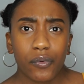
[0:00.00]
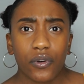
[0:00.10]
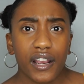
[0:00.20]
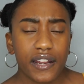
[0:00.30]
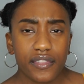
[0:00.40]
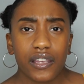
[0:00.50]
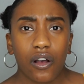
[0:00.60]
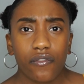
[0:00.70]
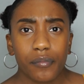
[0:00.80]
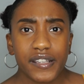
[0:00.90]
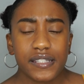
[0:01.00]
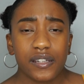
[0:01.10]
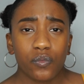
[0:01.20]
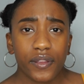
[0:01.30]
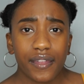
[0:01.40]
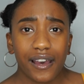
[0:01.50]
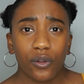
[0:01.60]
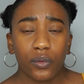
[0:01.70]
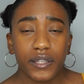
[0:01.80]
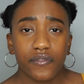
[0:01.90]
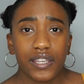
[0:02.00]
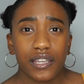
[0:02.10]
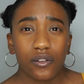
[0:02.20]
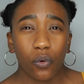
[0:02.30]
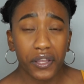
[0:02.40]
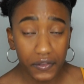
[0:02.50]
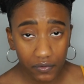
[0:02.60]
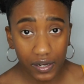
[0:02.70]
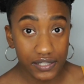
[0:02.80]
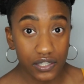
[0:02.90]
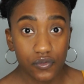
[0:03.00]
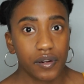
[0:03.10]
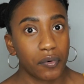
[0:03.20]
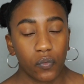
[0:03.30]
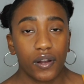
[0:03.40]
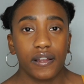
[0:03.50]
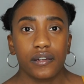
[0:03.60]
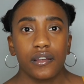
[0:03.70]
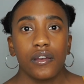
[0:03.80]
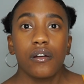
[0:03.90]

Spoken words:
or anything off of my skin without leaving an oily residue, number 1,